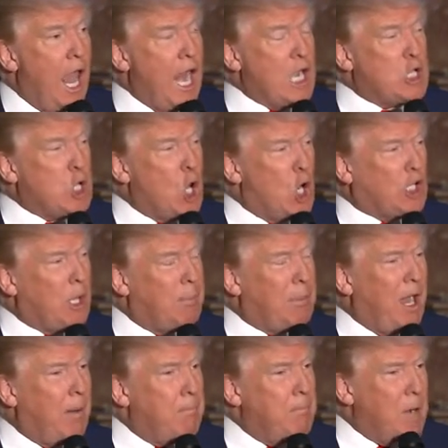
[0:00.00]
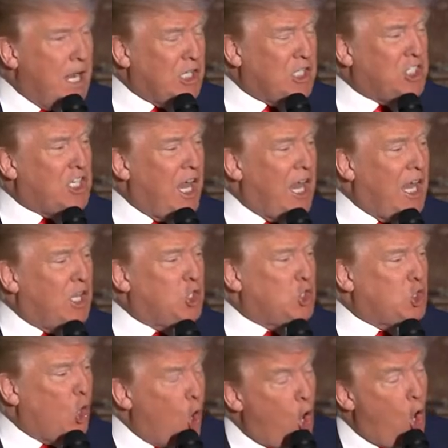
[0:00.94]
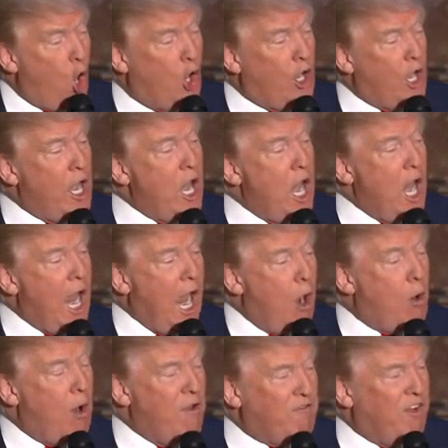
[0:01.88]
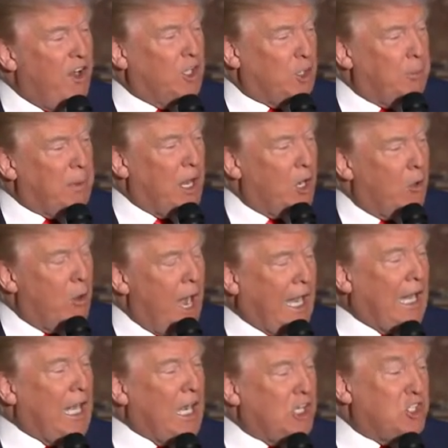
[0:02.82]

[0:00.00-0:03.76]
and it talked about my stance on how I felt about Iraq.